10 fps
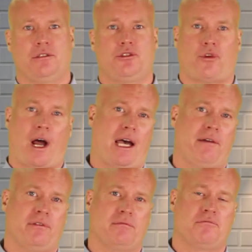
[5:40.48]

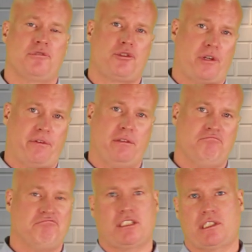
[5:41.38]
drive, driven,
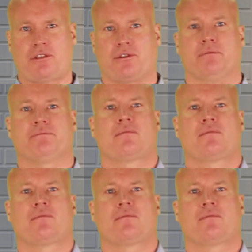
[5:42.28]
etc.